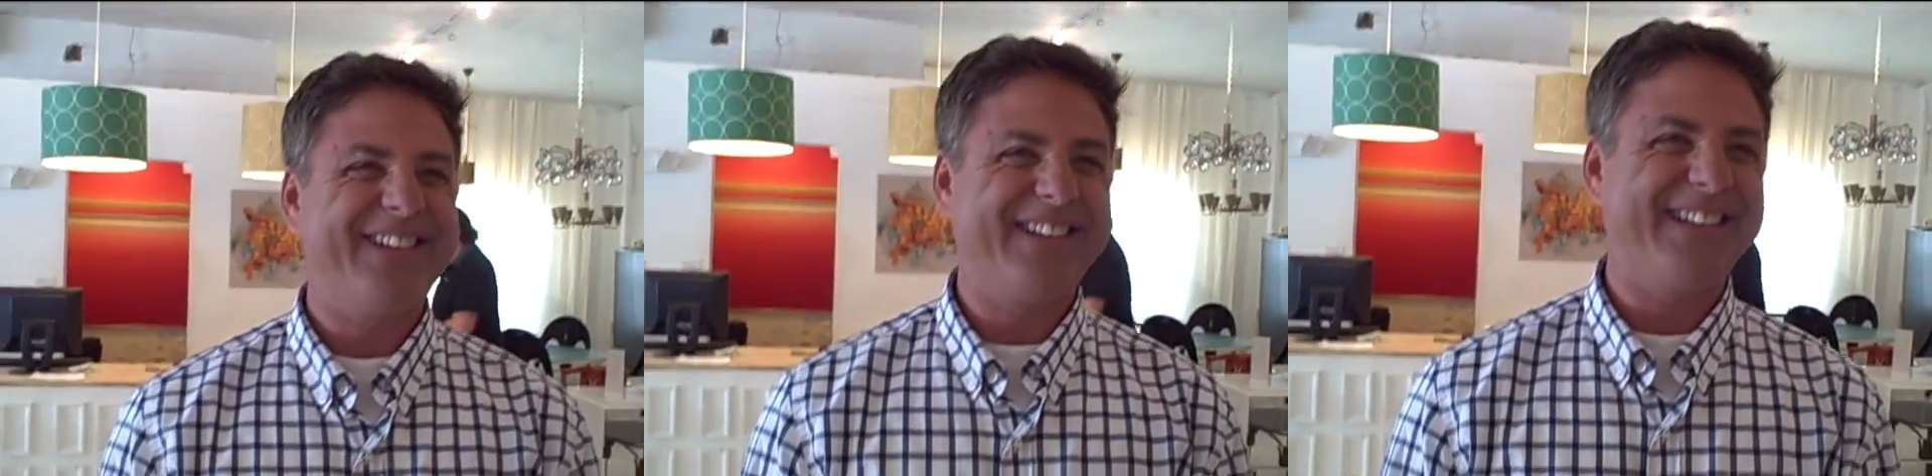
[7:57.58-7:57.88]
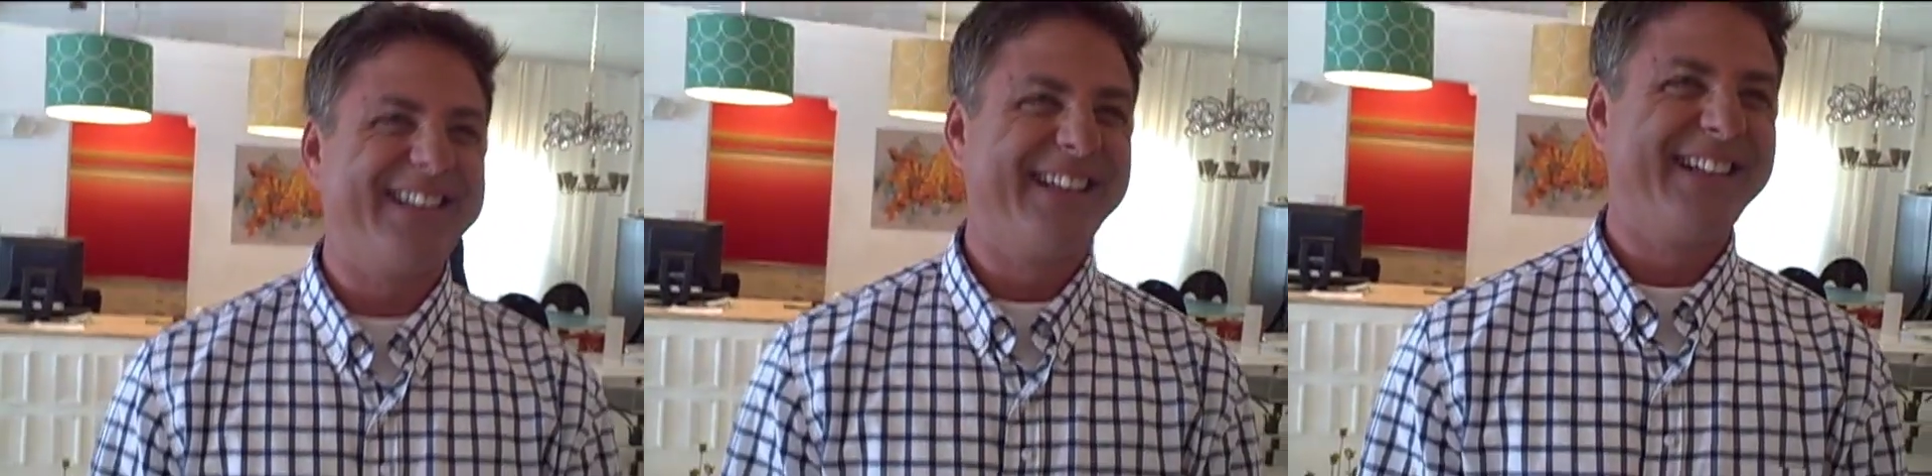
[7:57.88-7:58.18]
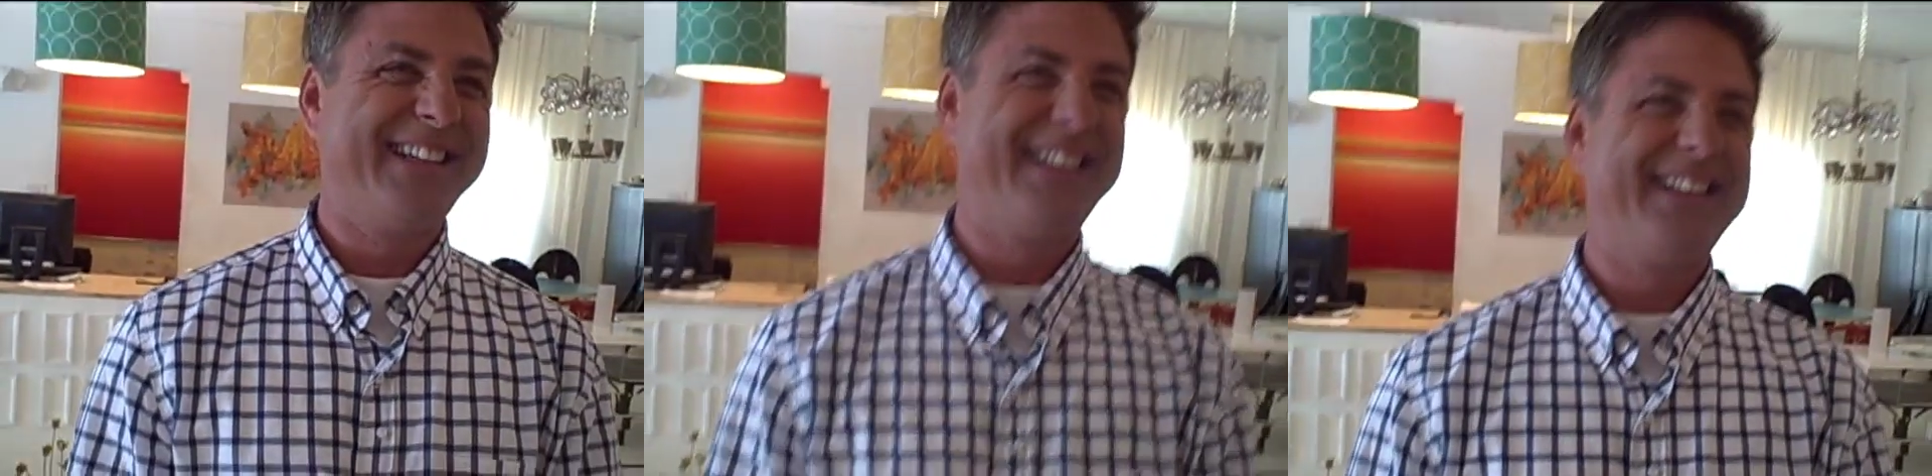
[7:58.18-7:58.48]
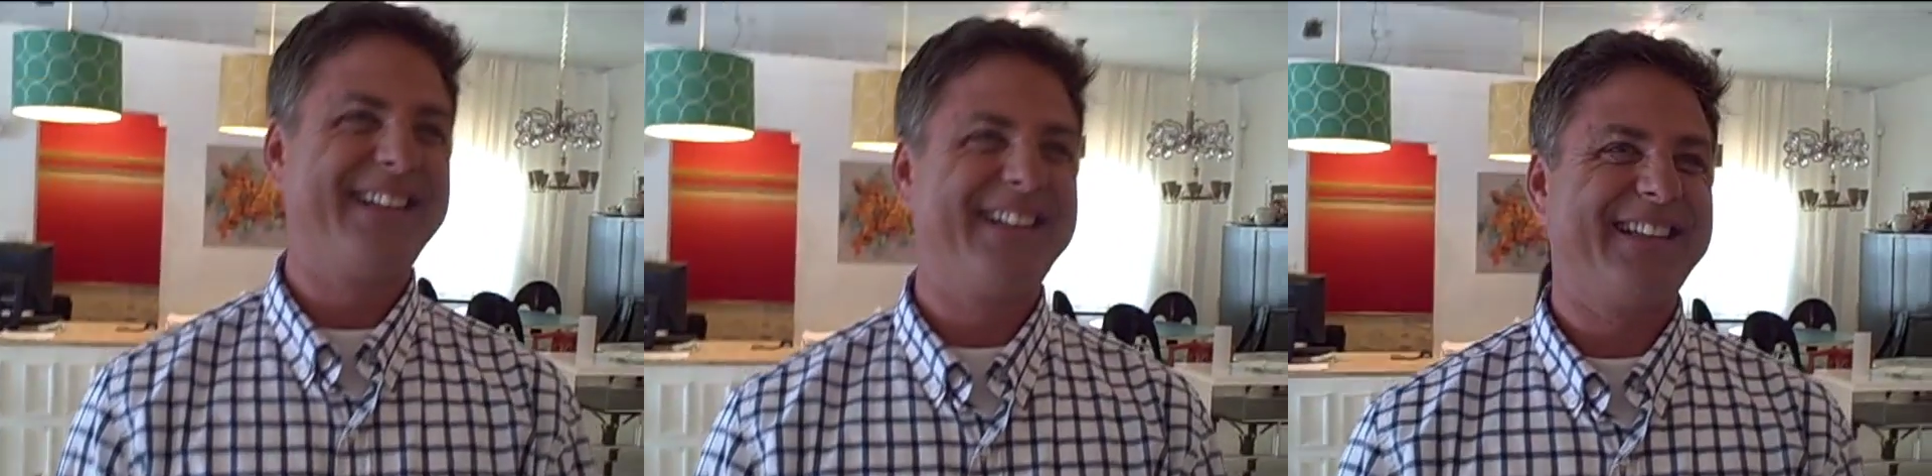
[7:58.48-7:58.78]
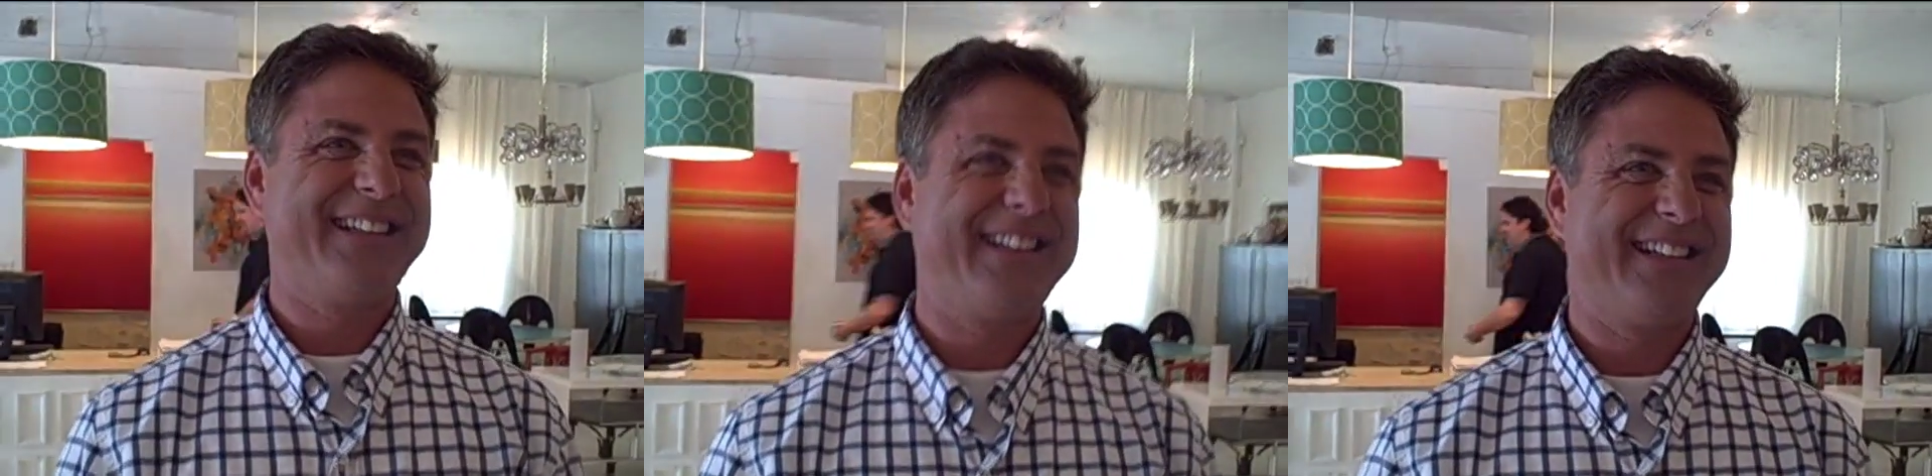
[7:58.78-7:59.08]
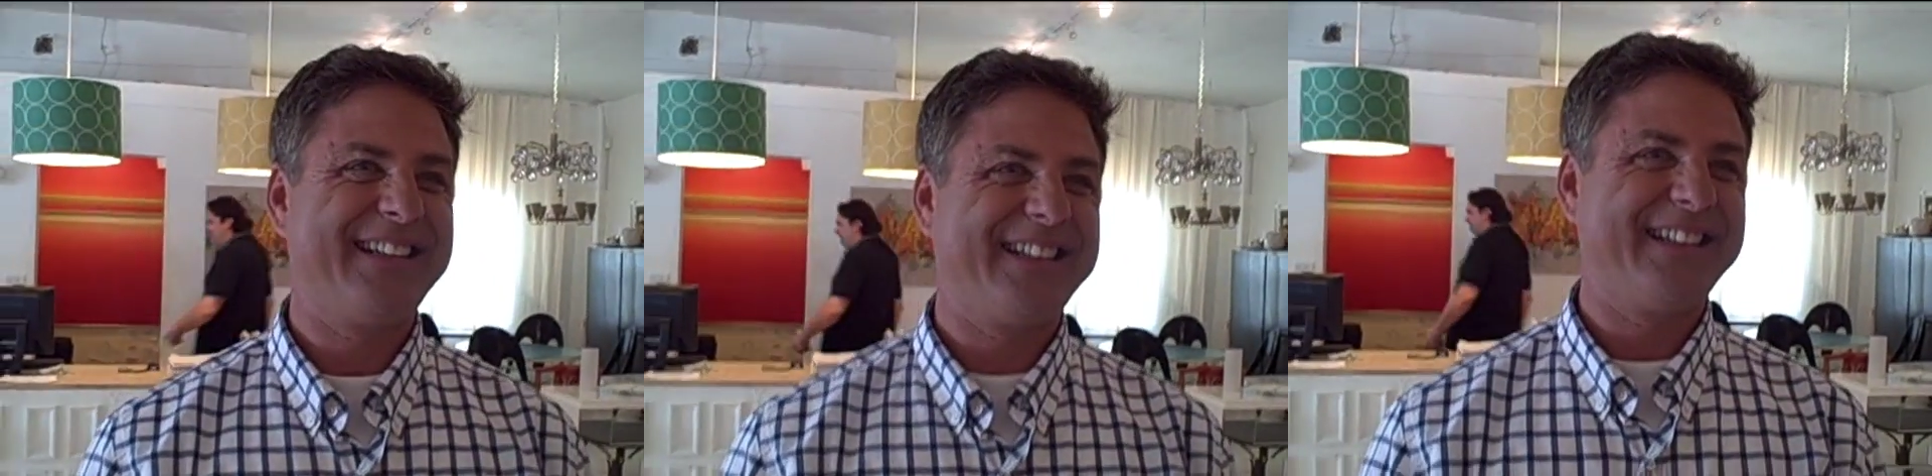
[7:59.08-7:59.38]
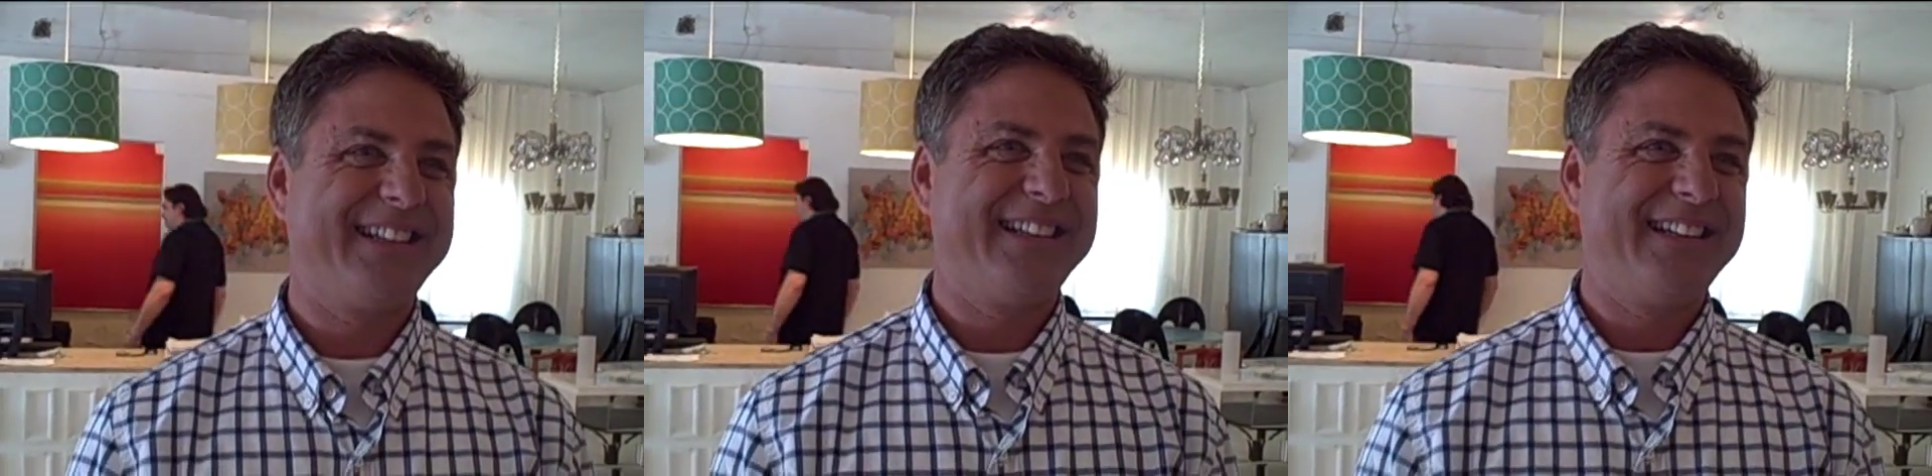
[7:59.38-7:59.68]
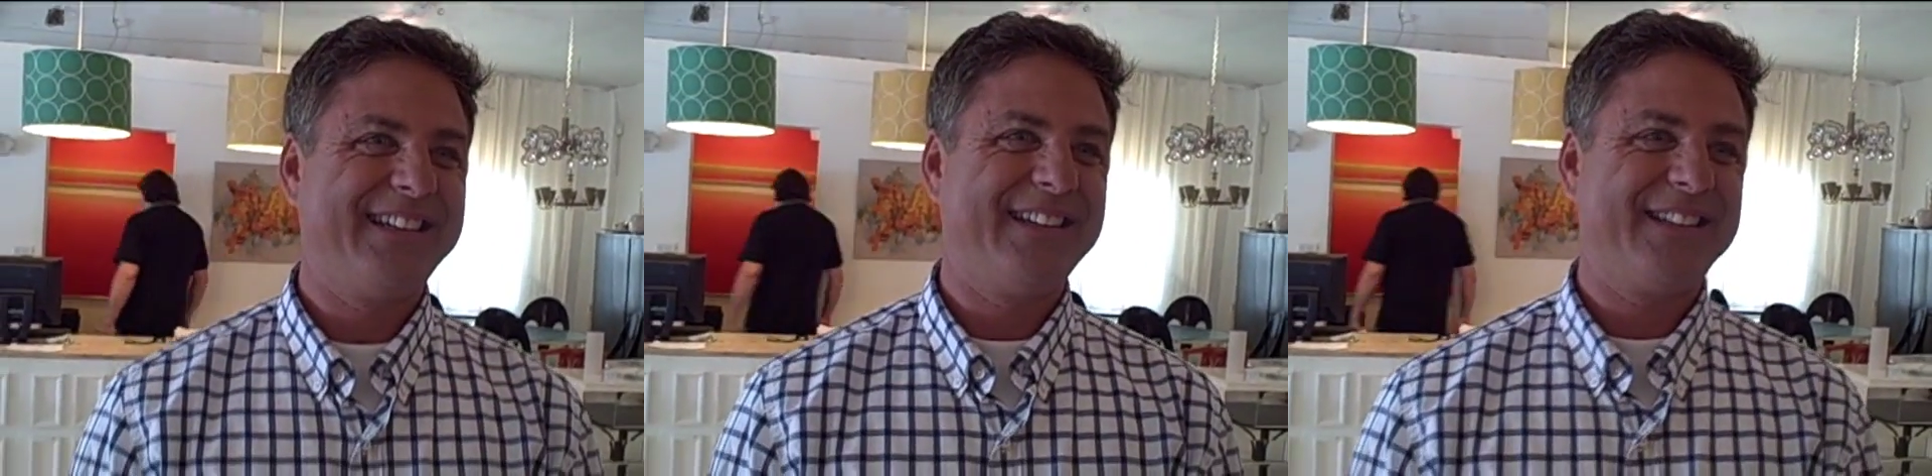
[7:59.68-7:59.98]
I'll be there. I'll probably see you tomorrow.